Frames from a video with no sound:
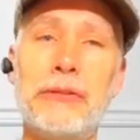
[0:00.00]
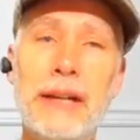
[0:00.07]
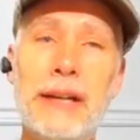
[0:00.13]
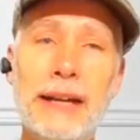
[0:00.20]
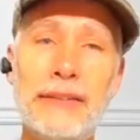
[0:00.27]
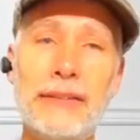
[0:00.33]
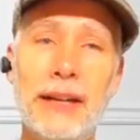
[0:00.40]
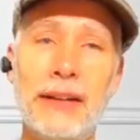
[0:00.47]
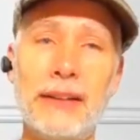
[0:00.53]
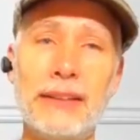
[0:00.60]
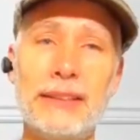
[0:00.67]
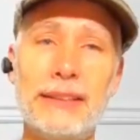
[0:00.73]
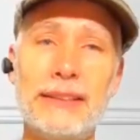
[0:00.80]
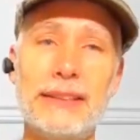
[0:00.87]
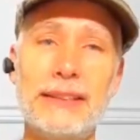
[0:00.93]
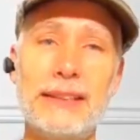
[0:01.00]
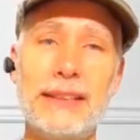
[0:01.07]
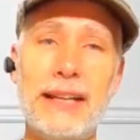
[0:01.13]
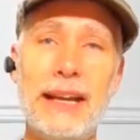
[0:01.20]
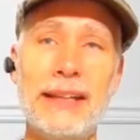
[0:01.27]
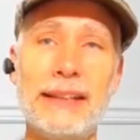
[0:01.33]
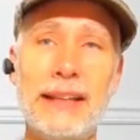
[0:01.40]
L5 out,
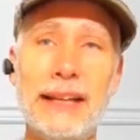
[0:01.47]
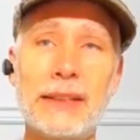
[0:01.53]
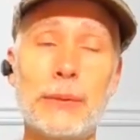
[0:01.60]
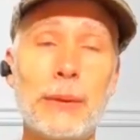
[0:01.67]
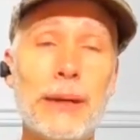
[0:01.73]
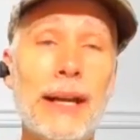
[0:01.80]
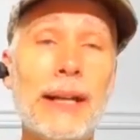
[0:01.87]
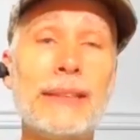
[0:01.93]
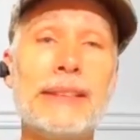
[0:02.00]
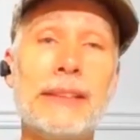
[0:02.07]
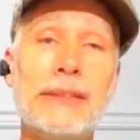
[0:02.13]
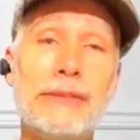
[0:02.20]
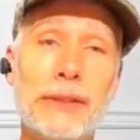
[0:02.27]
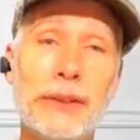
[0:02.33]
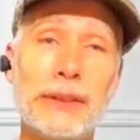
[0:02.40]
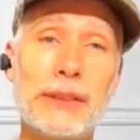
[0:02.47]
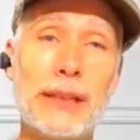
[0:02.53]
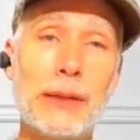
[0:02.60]
and that's what I did first.